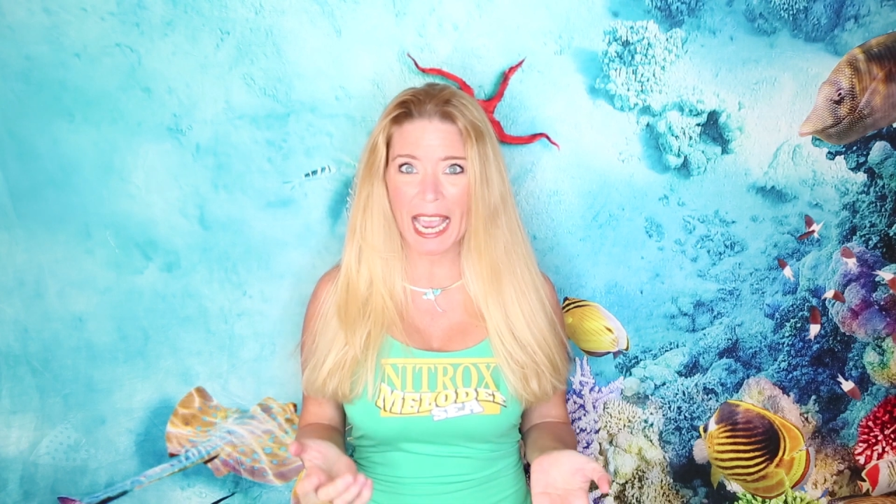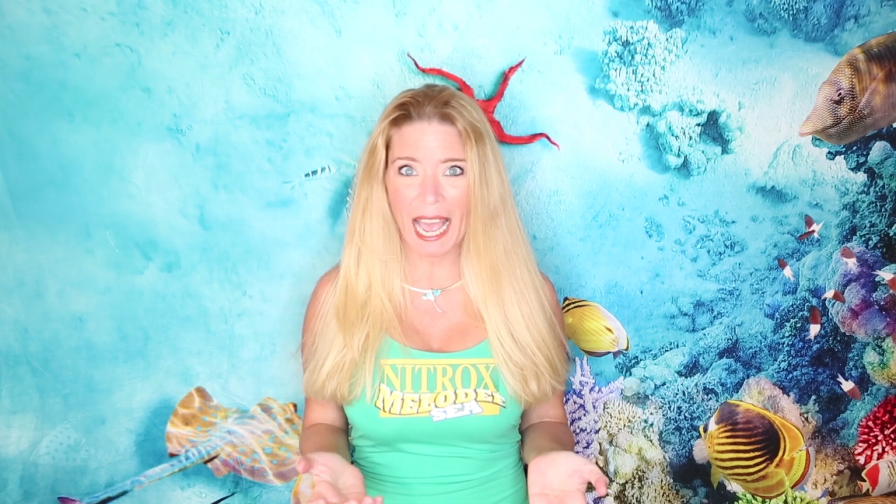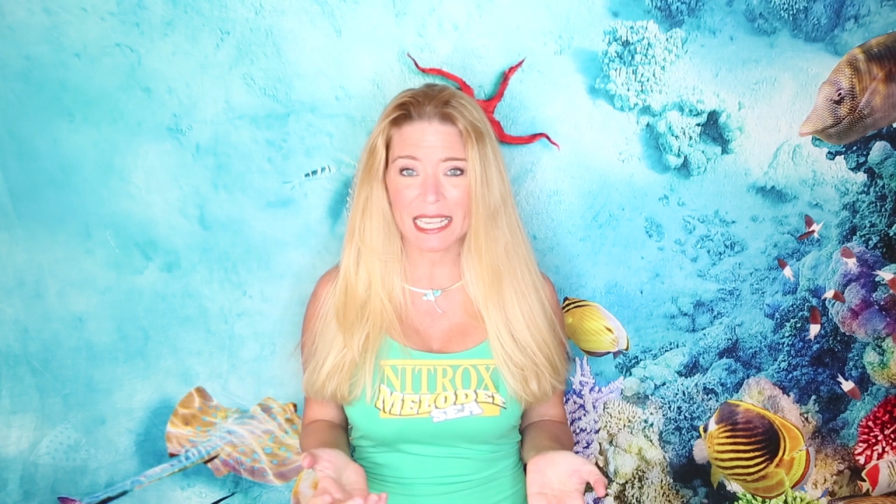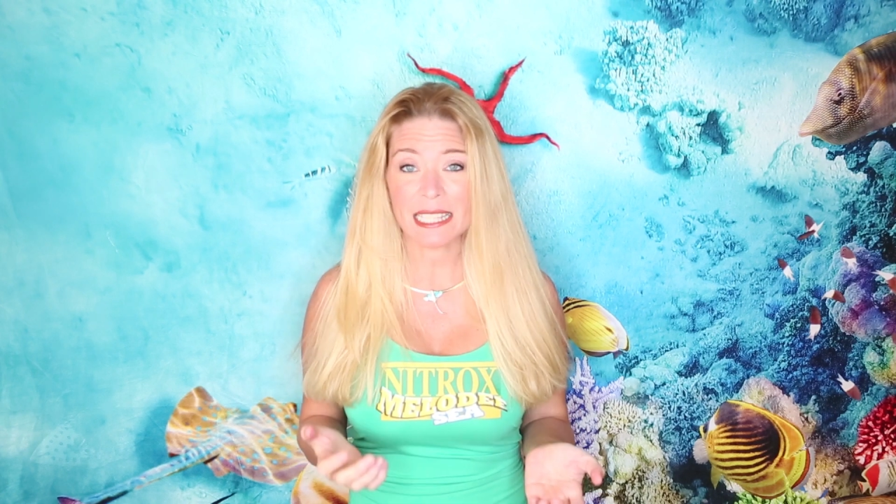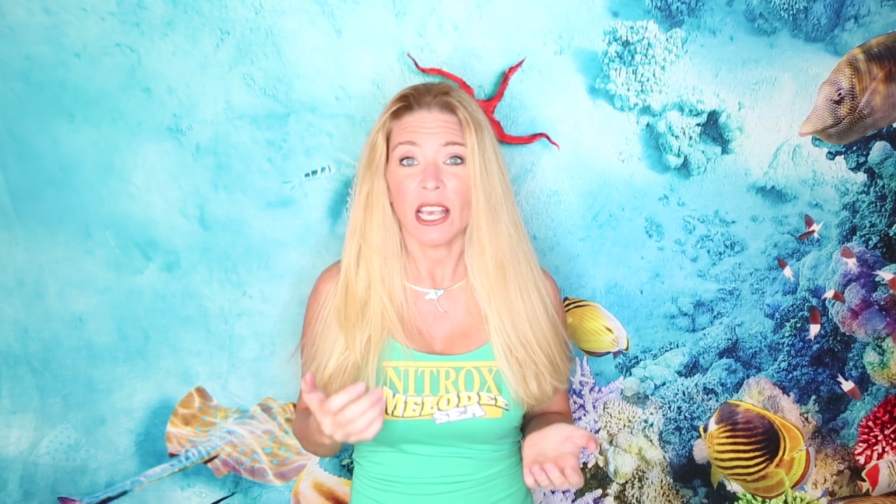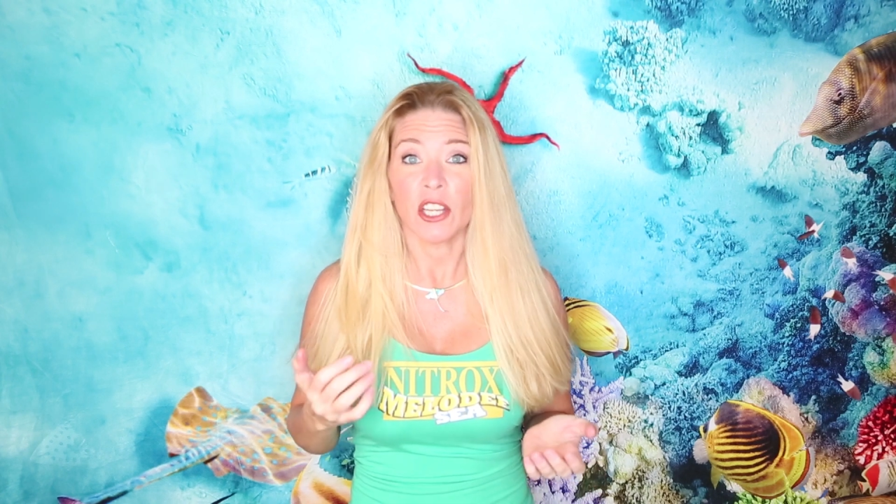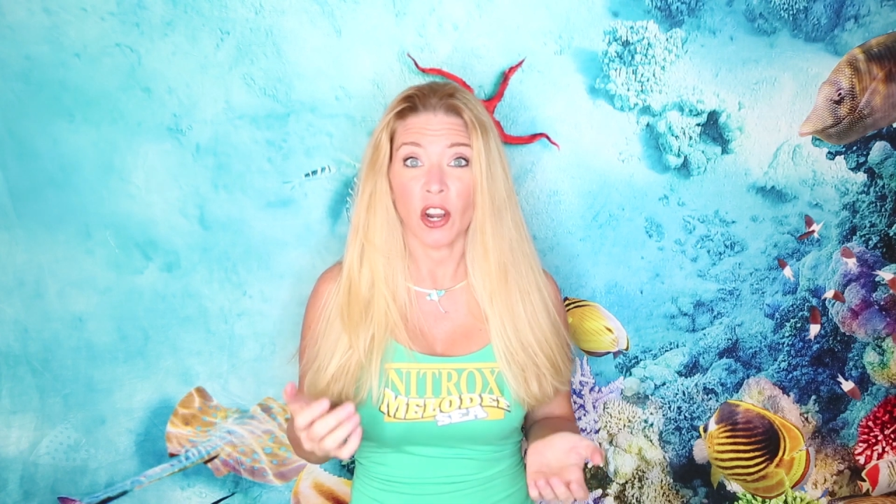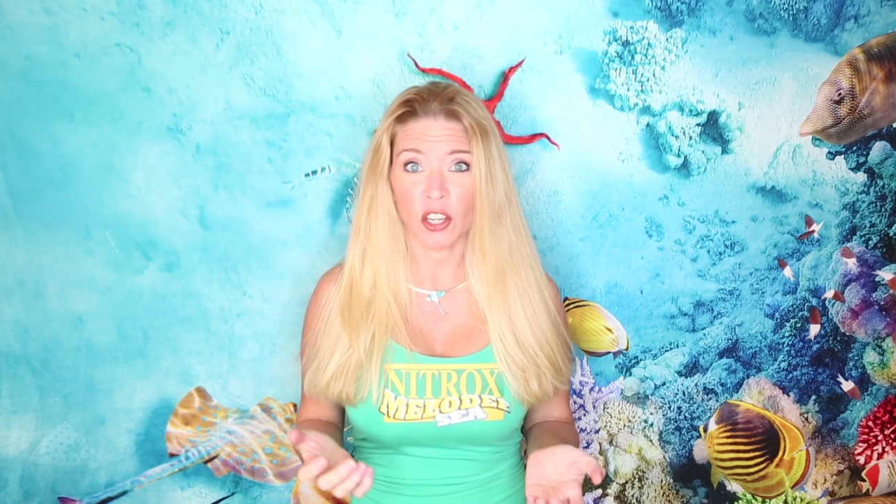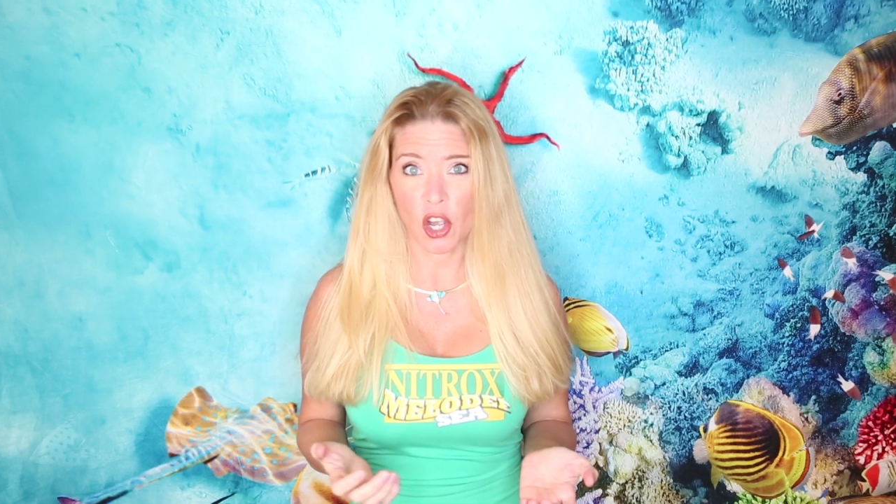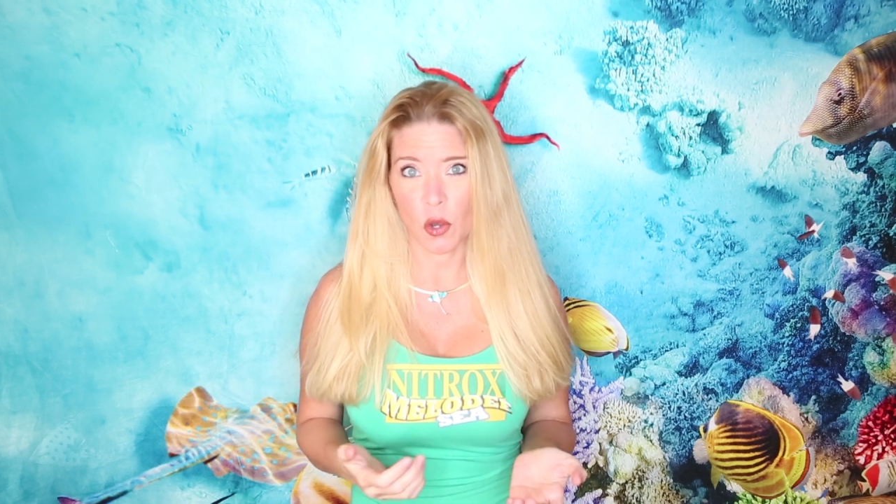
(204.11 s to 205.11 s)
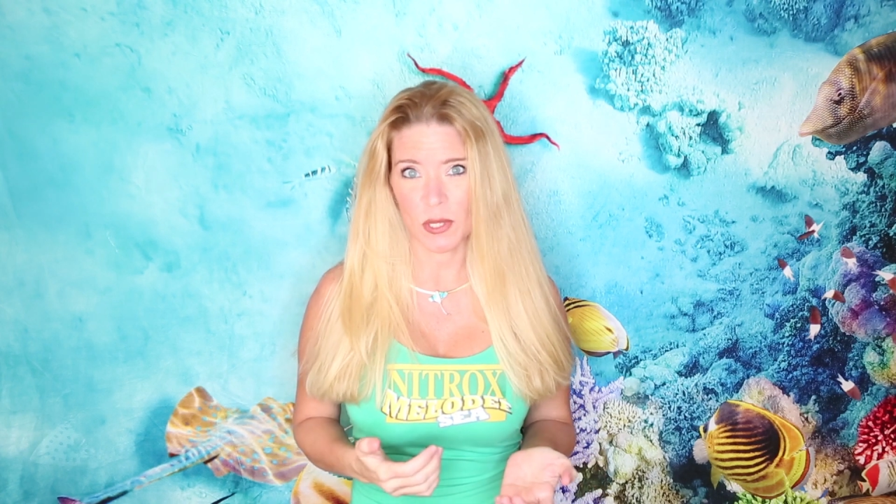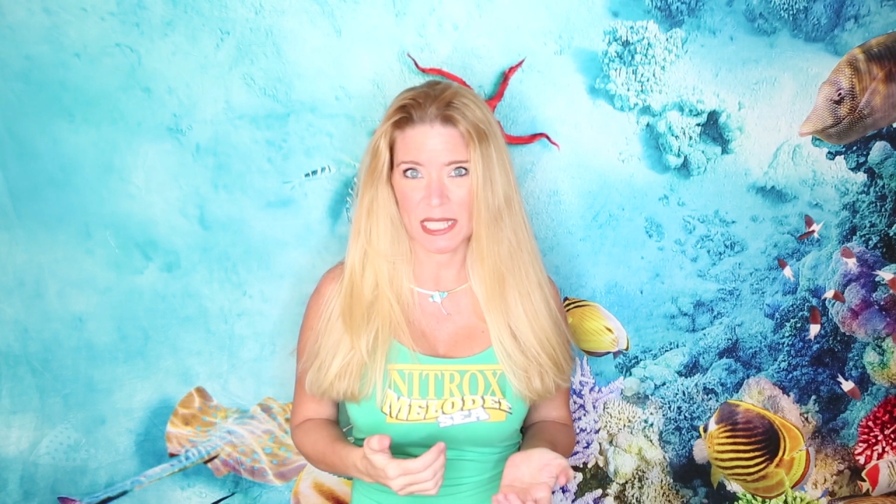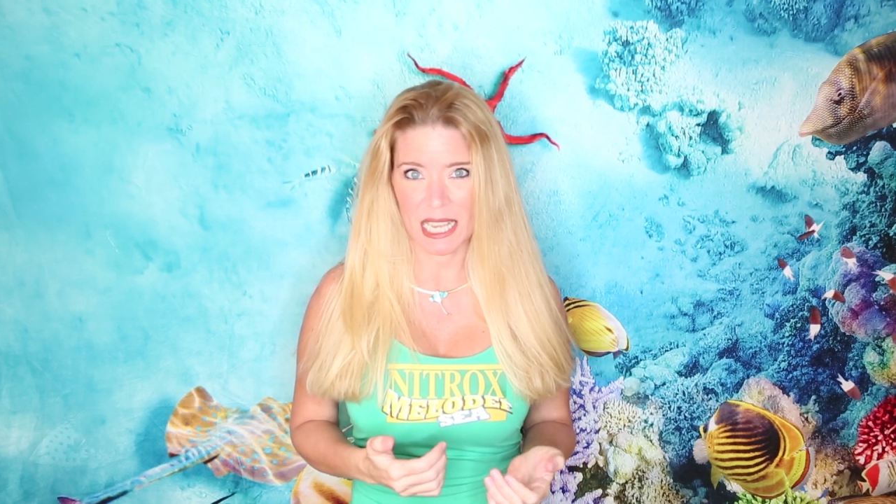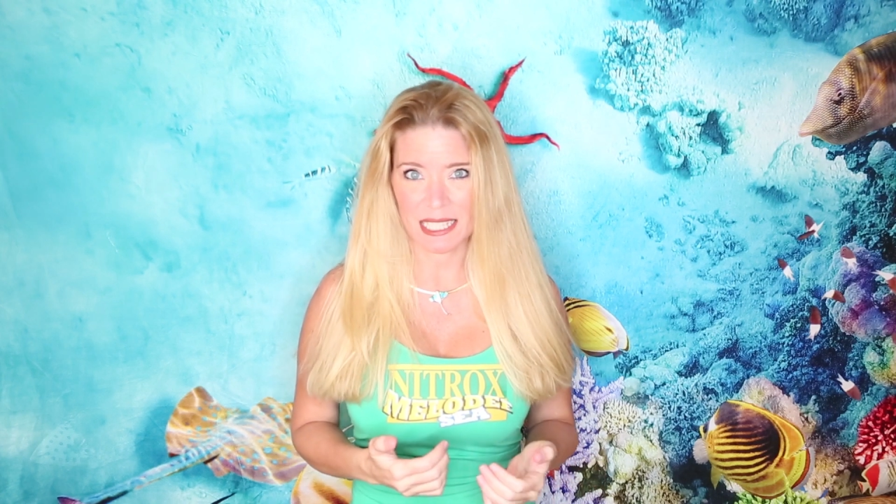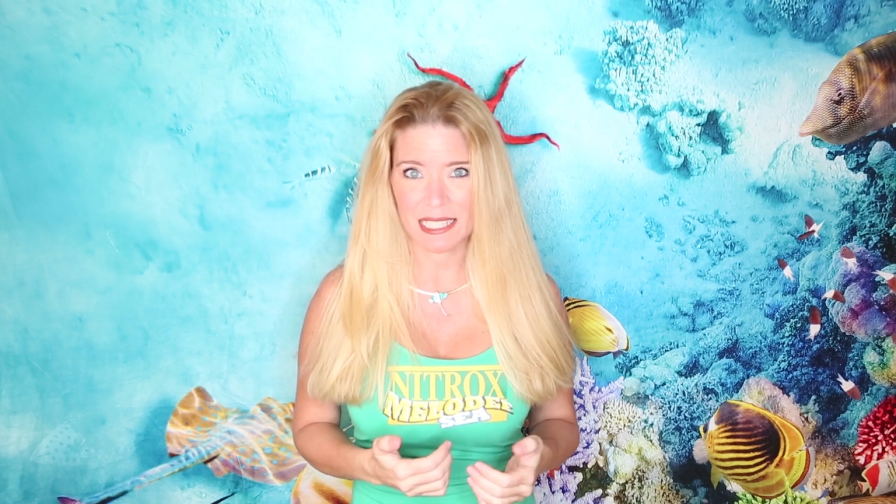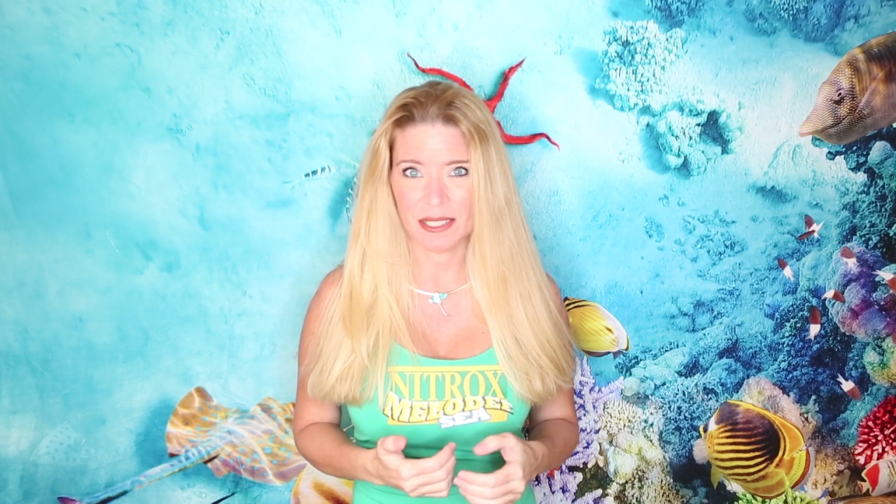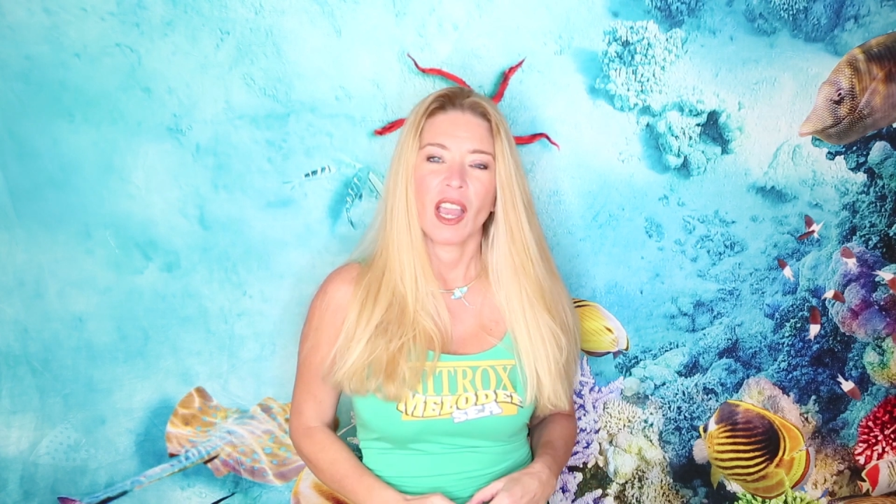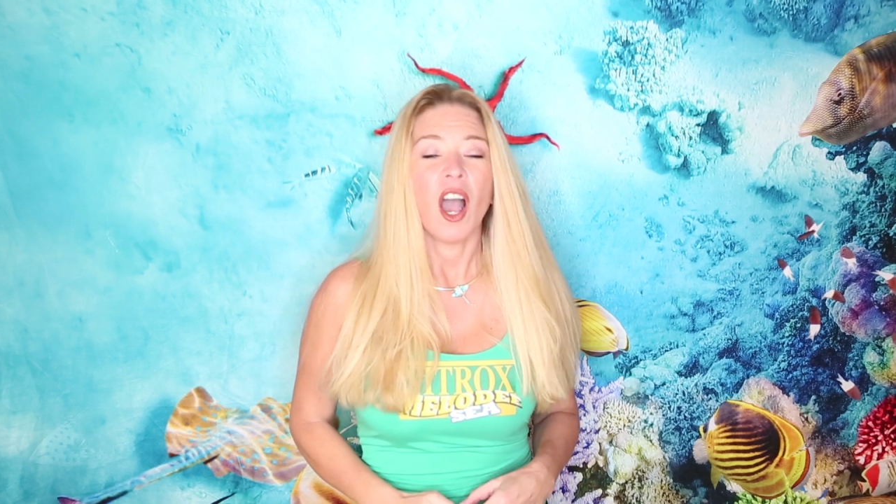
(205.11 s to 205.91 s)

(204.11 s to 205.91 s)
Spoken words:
gas narcosis.